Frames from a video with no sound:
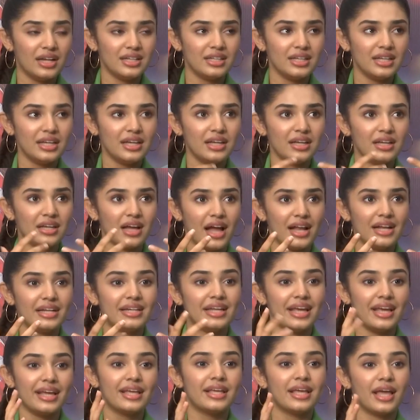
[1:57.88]
Ante,
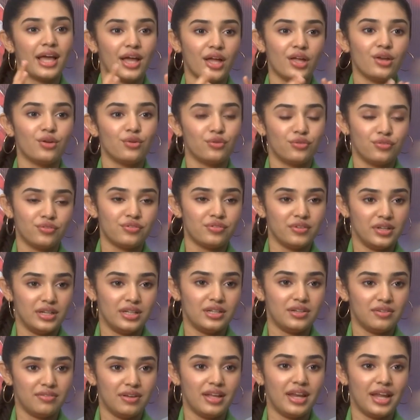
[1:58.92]
I'll take care of
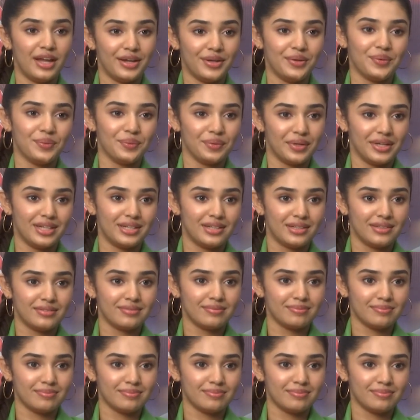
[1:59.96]
it when I do it.